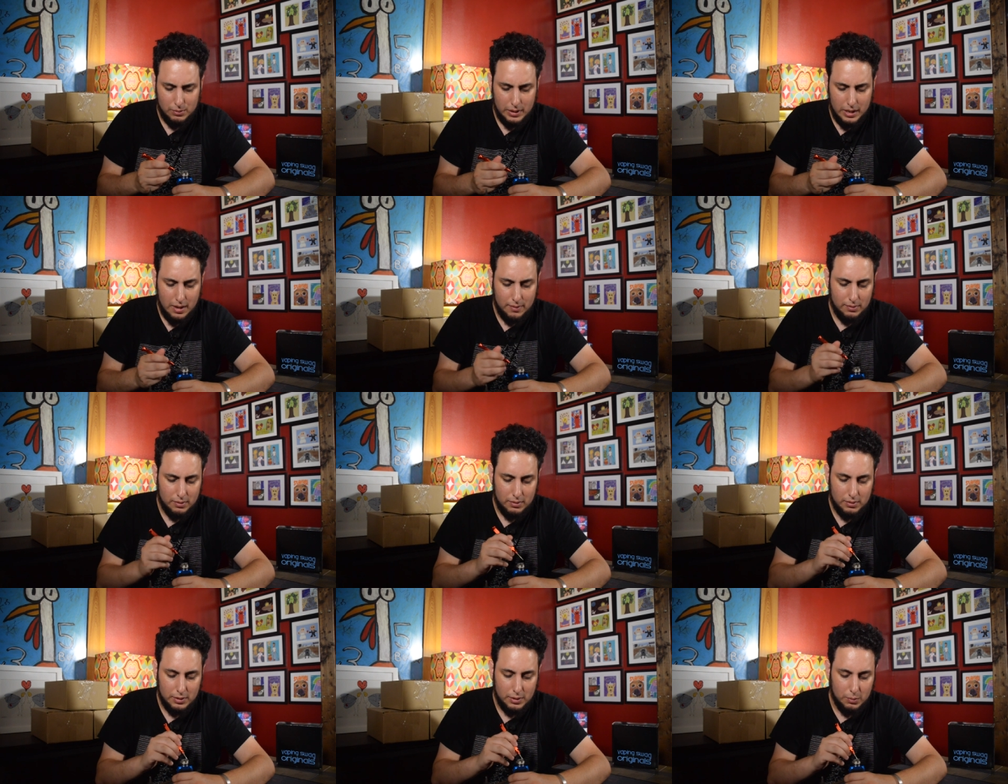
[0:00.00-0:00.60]
or
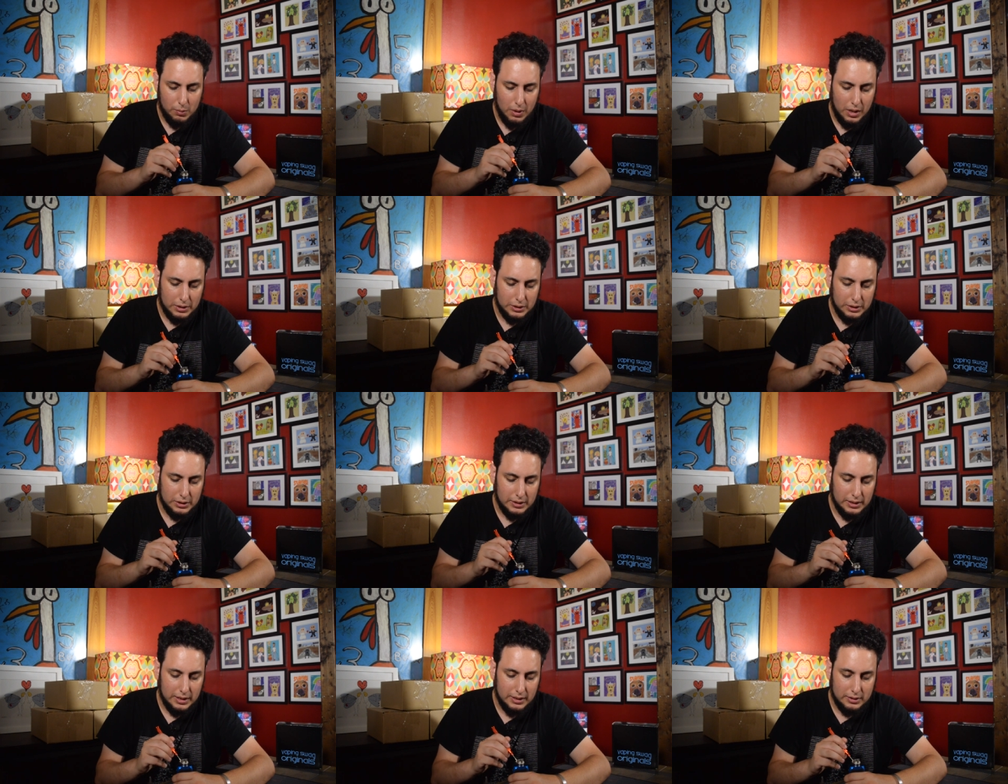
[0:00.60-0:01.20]
whatever and you're
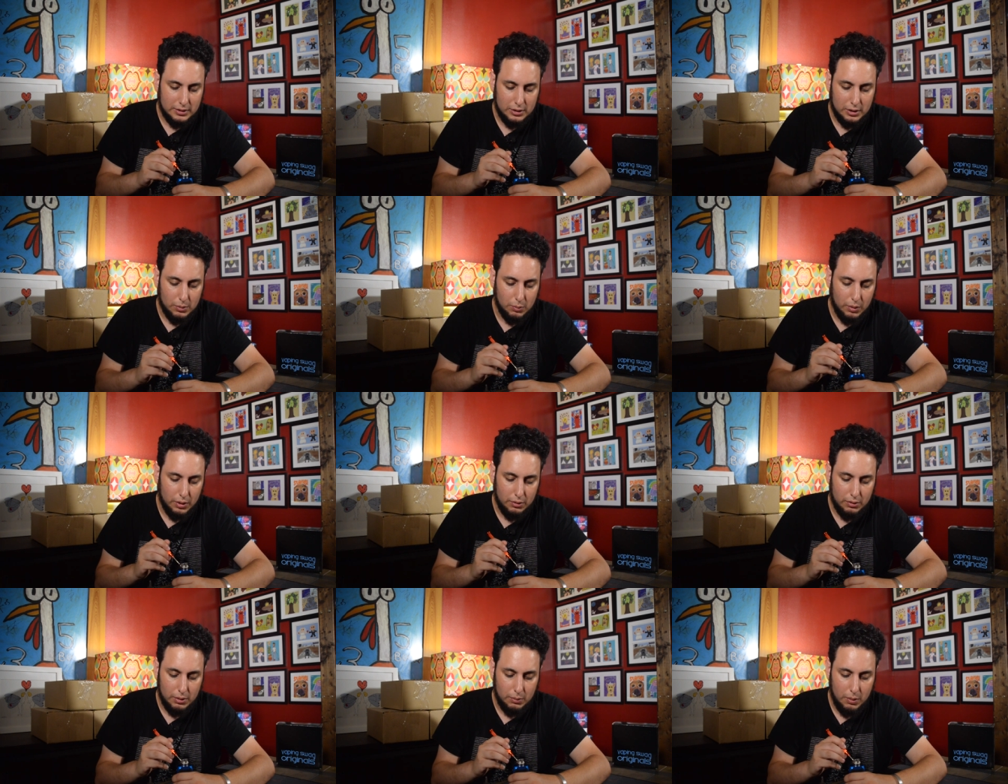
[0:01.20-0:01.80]
watching this, you're
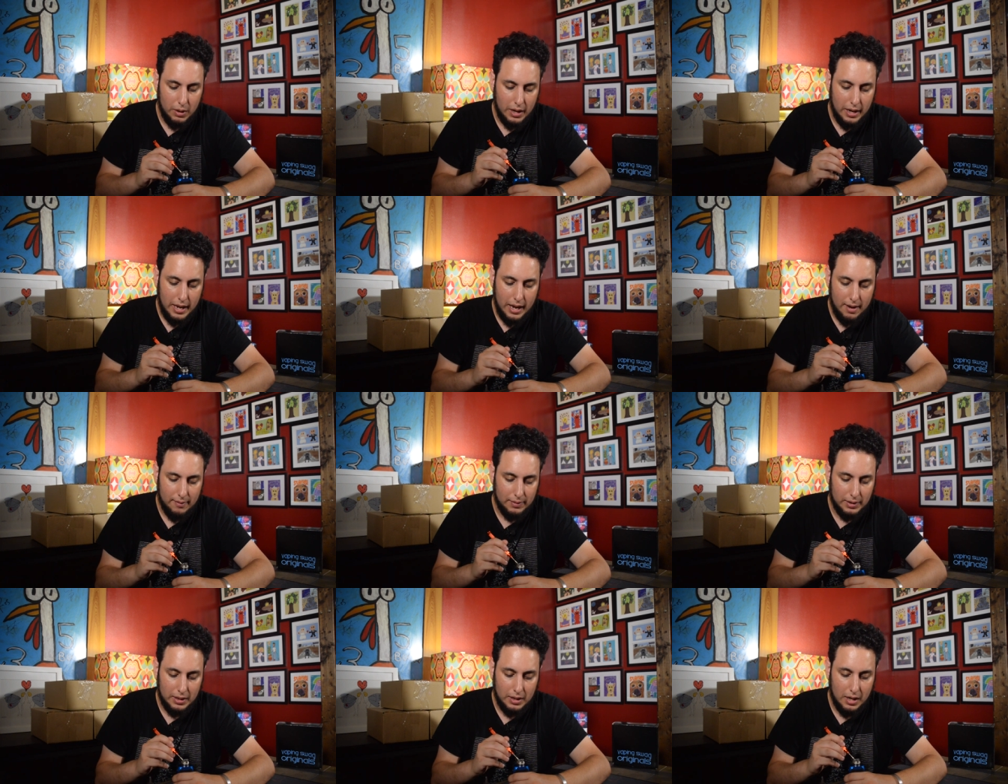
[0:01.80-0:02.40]
wondering why I
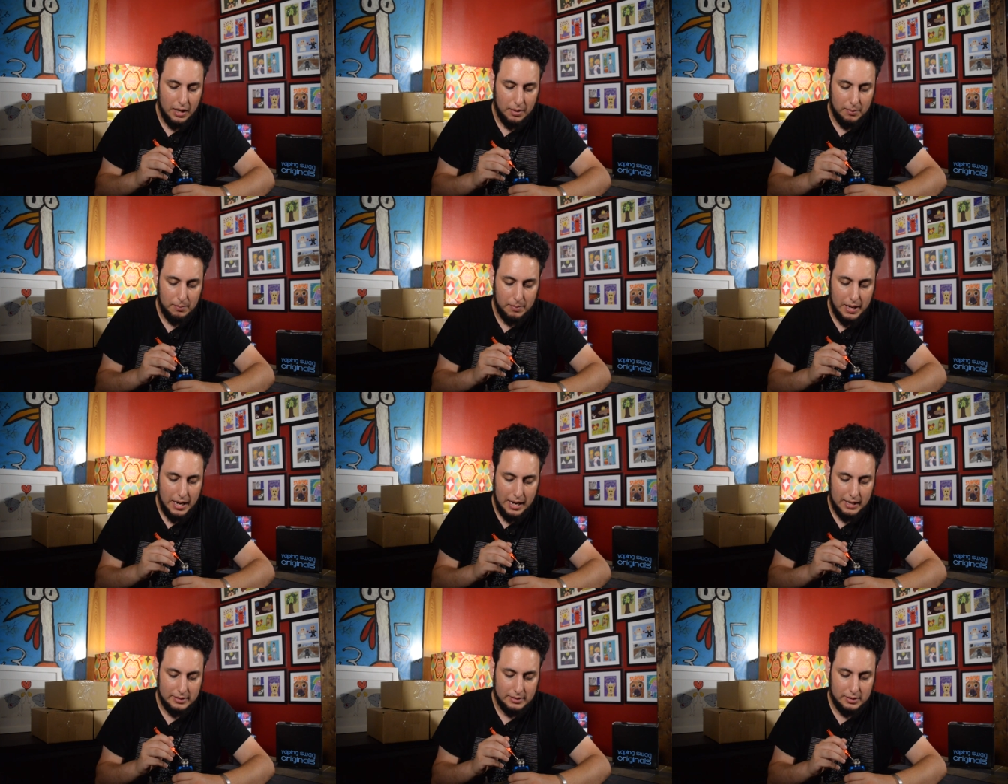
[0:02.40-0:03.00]
haven't gotten
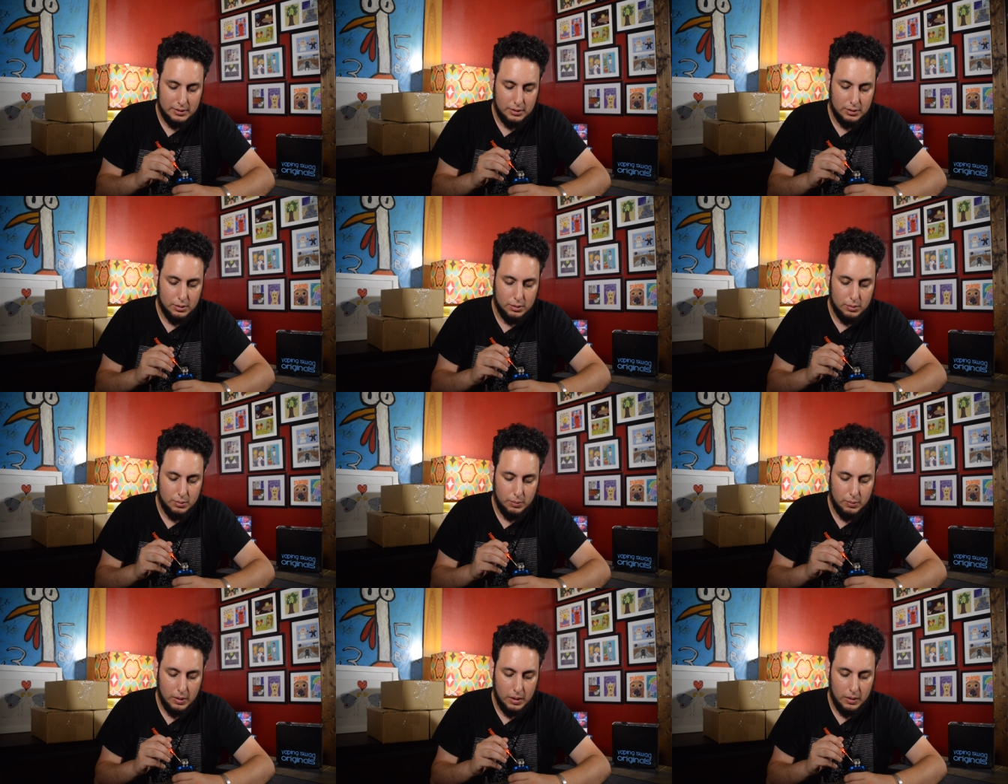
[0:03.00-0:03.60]
back to
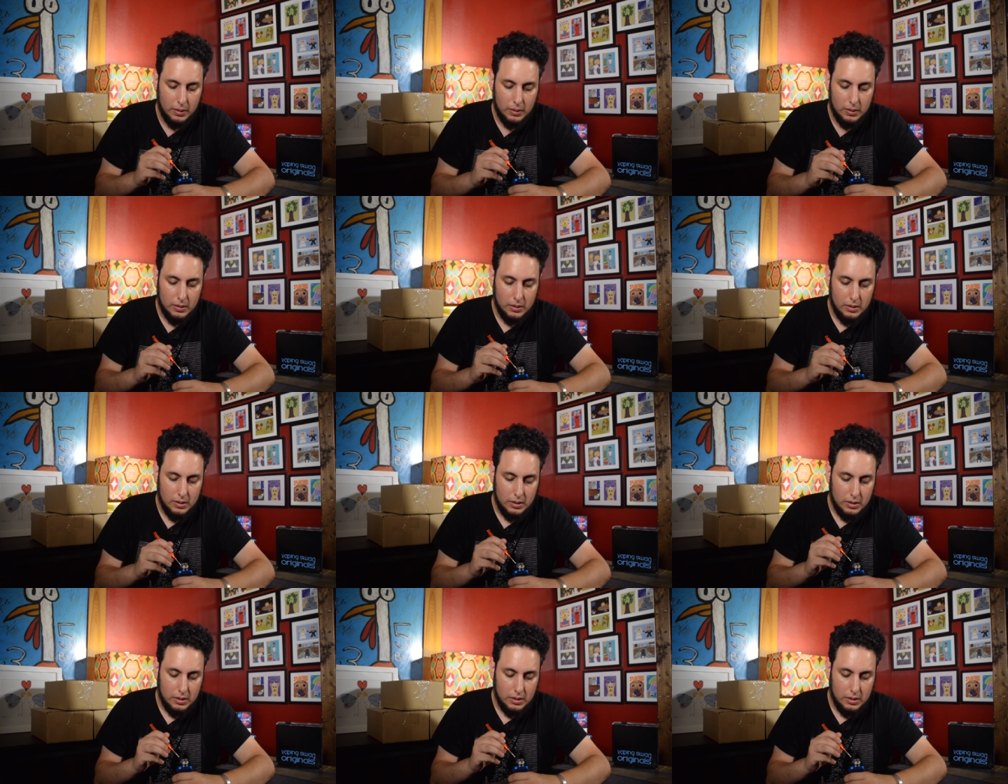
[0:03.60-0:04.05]
you, well,